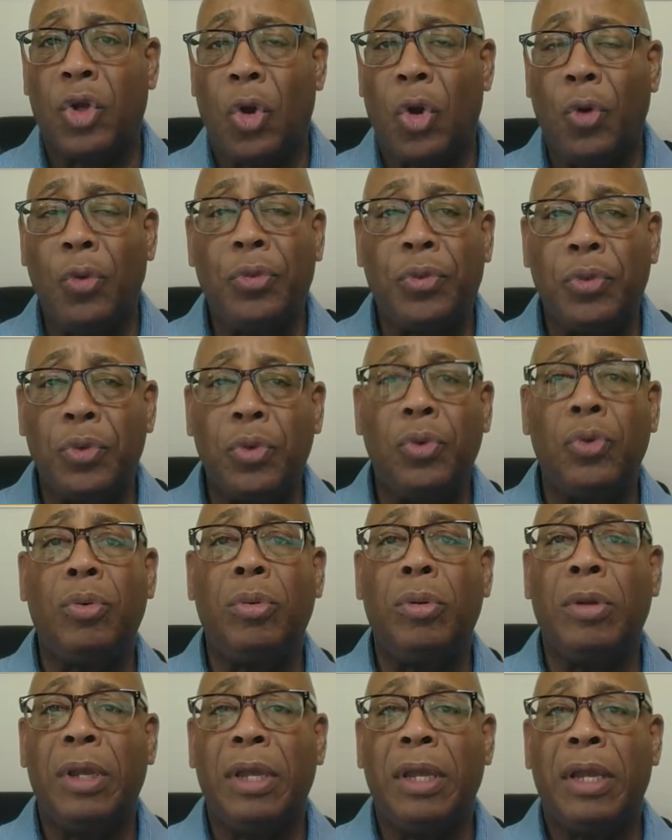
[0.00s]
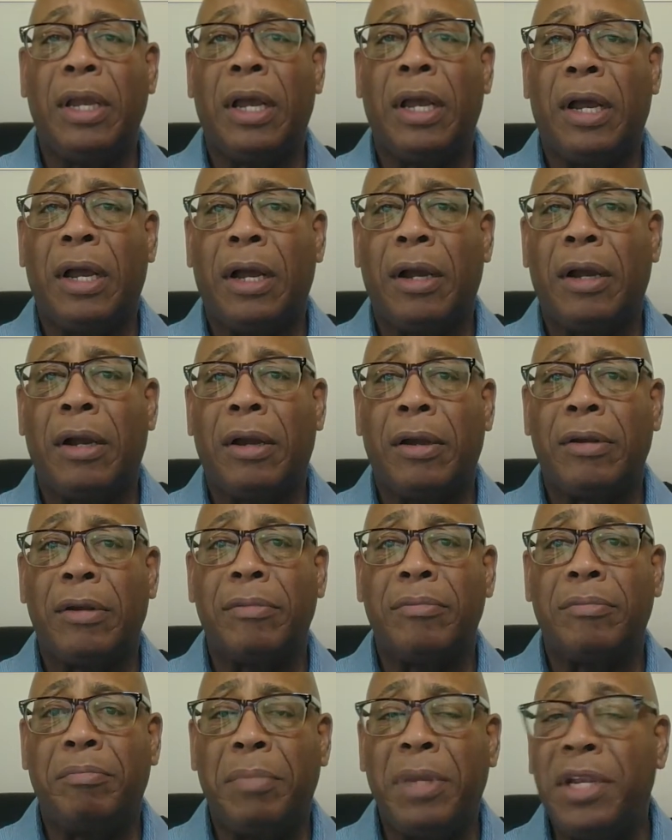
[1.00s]
go through
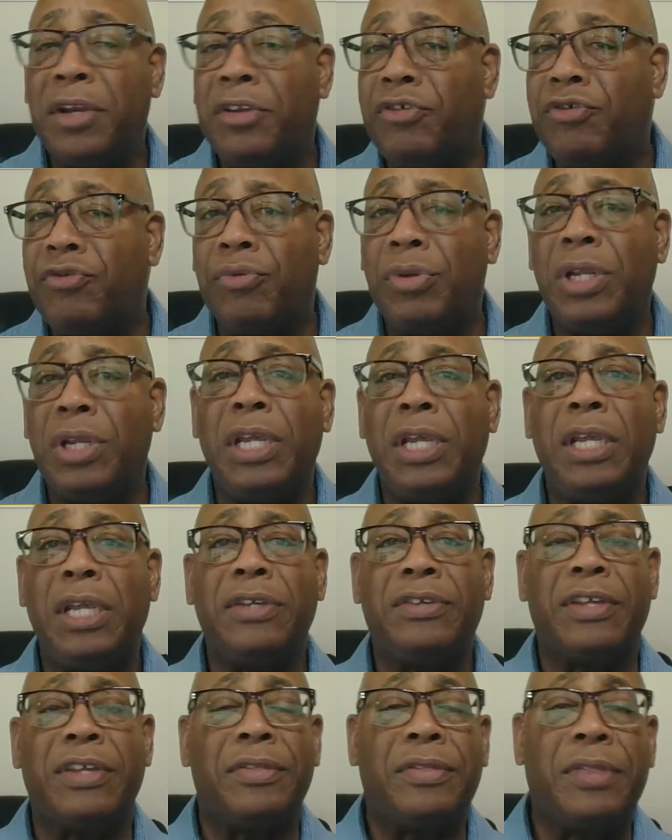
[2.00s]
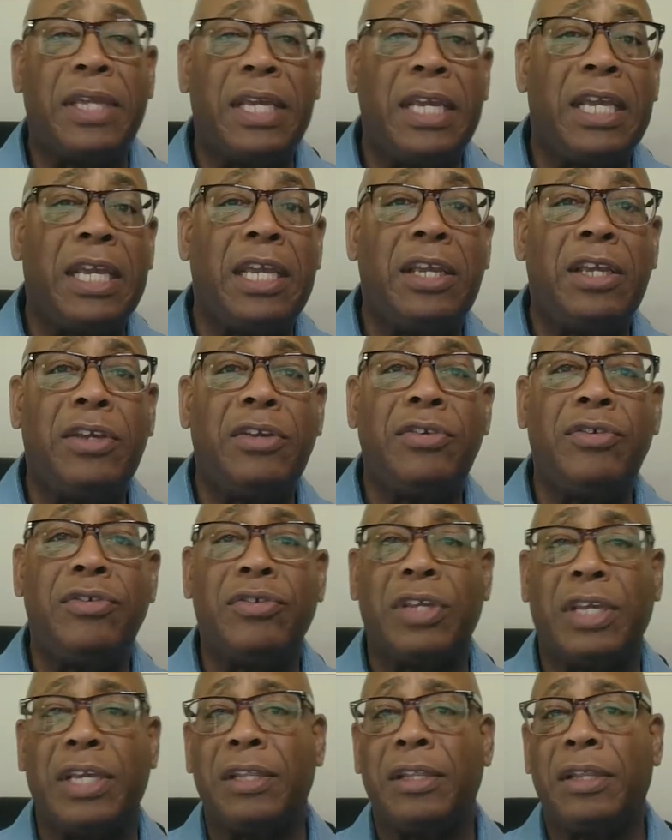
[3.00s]
ministries and
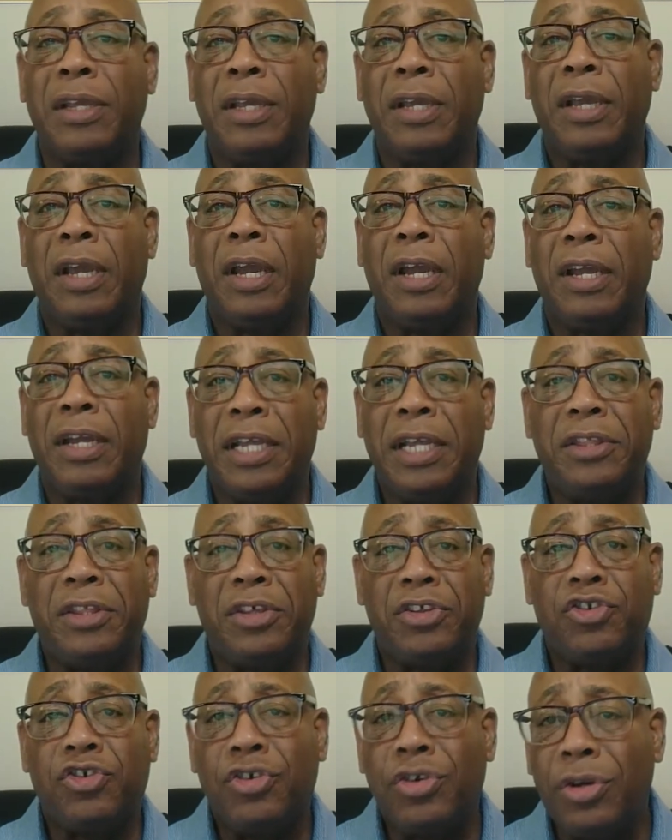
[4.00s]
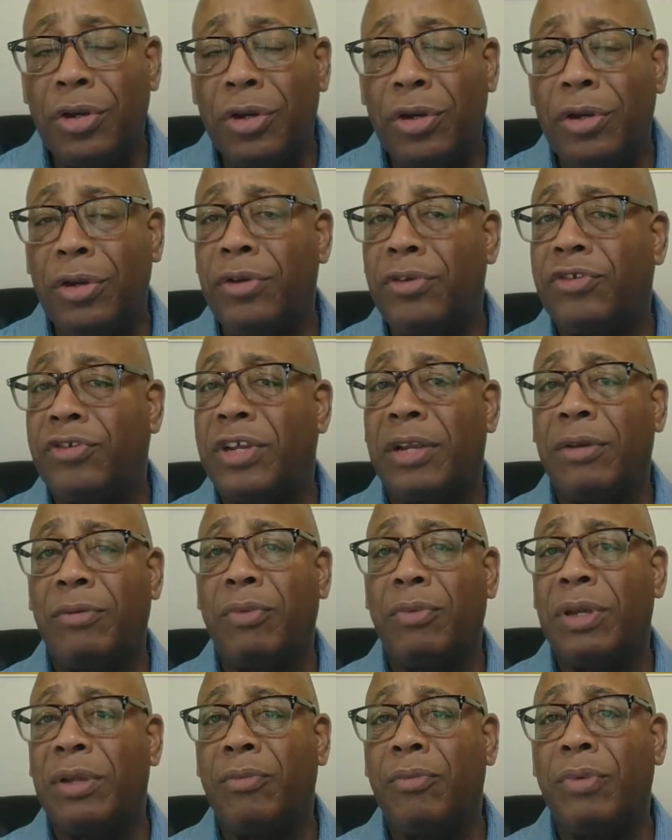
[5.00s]
things and in the church,
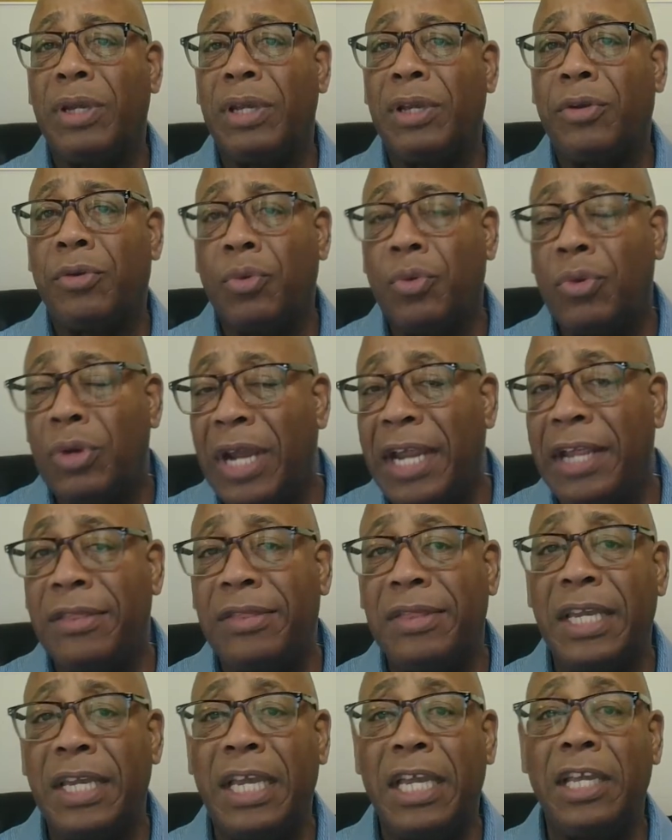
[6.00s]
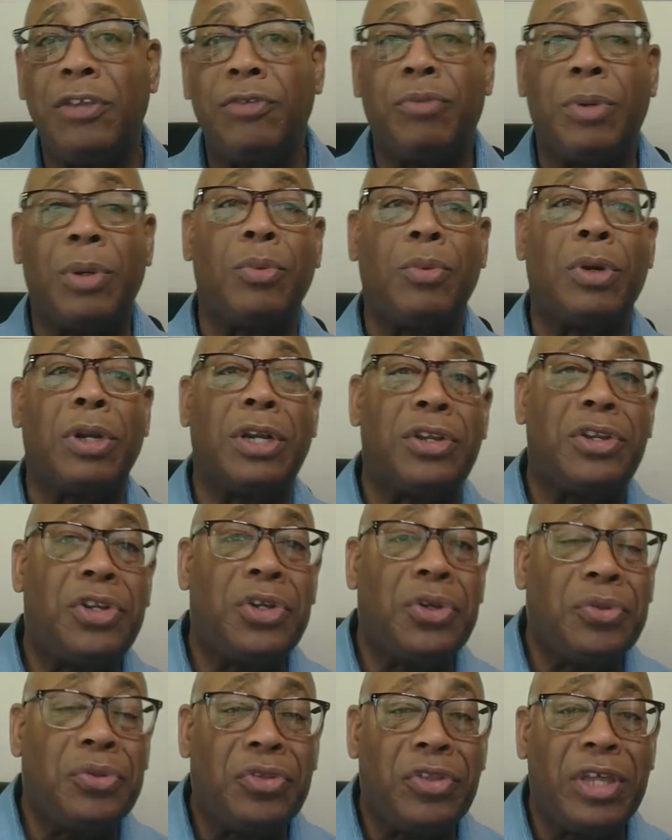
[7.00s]
and we create things, we want to
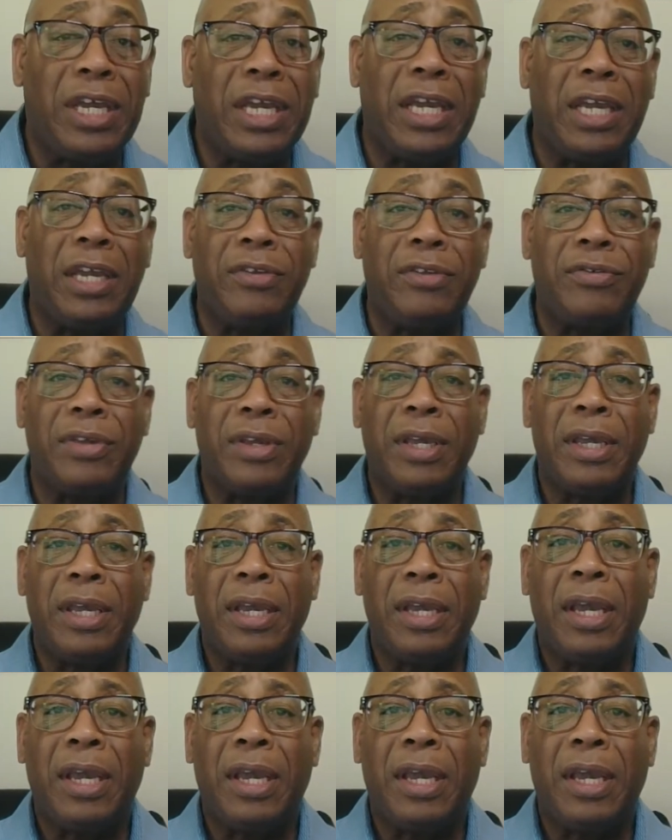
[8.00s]
do things.